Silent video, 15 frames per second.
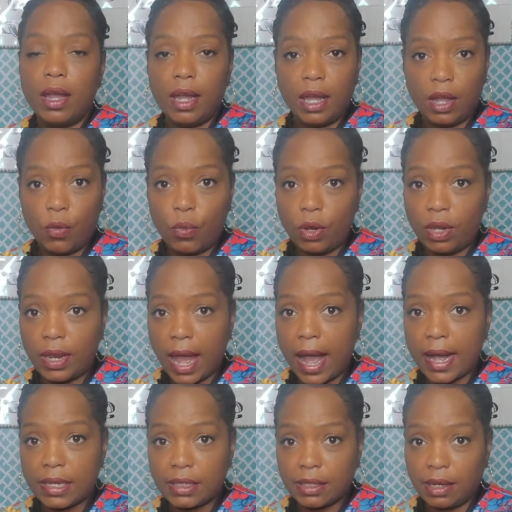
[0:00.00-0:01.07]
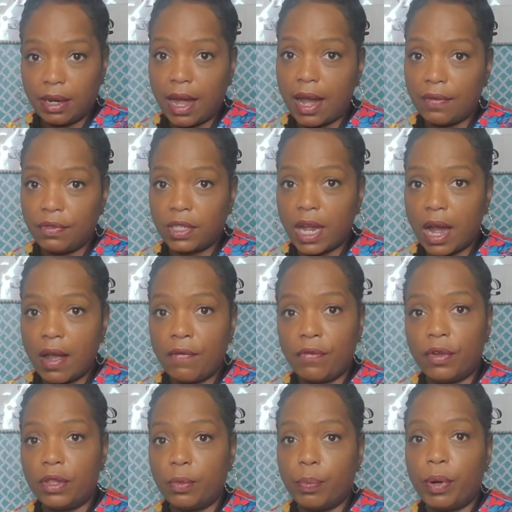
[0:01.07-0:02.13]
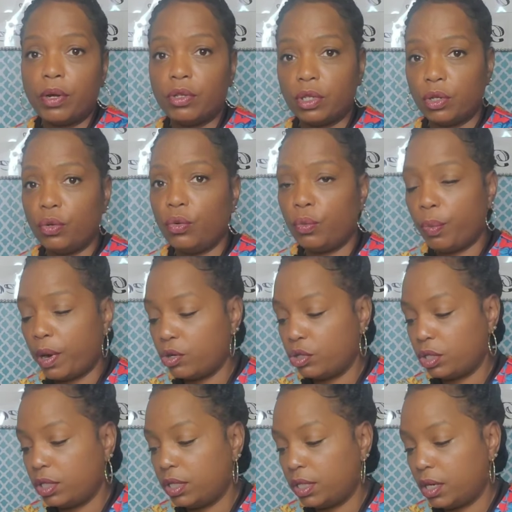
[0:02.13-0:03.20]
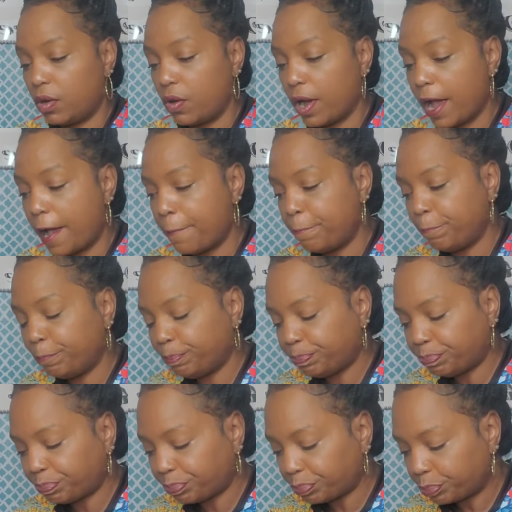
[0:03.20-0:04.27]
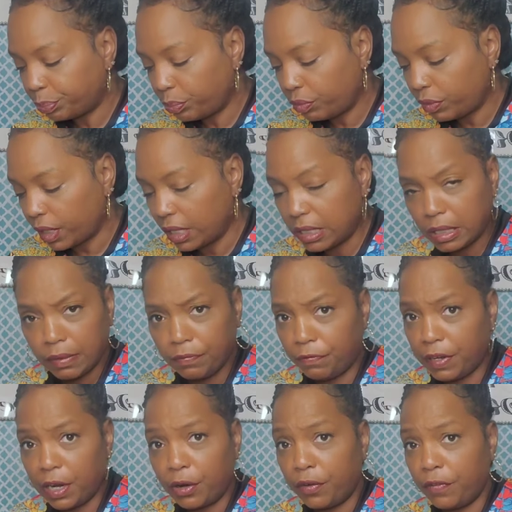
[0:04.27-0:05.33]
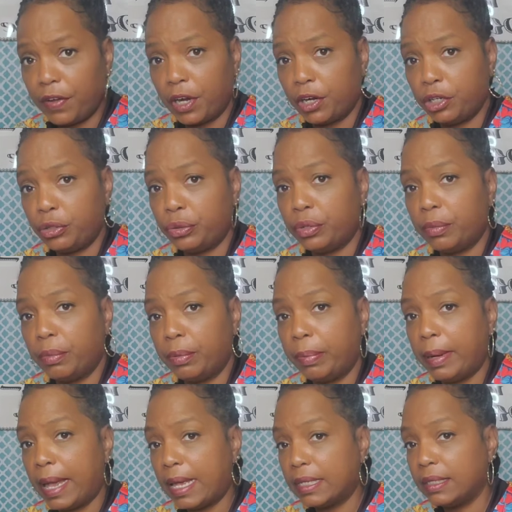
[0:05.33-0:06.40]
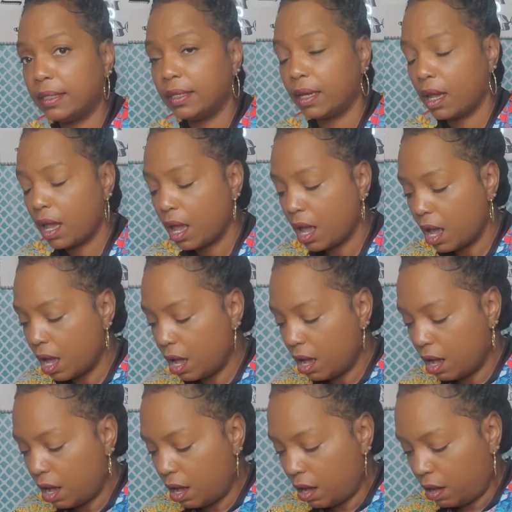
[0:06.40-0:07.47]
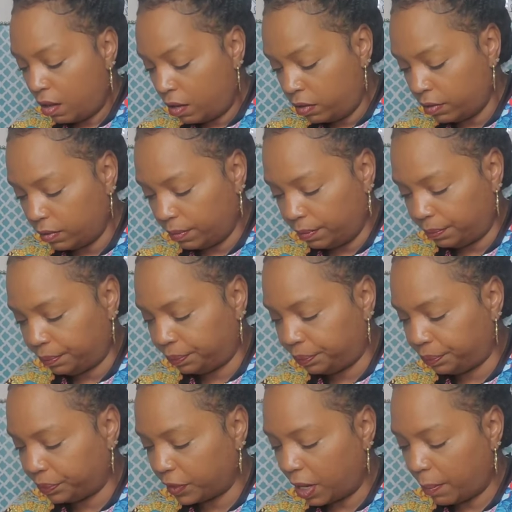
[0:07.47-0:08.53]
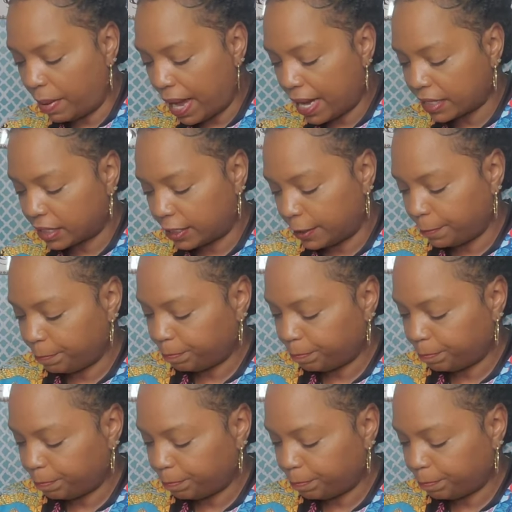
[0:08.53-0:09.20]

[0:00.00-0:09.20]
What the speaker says: it will last a lifetime for the person who purchased it, okay? It's a very, very durable plastic. Epoxy.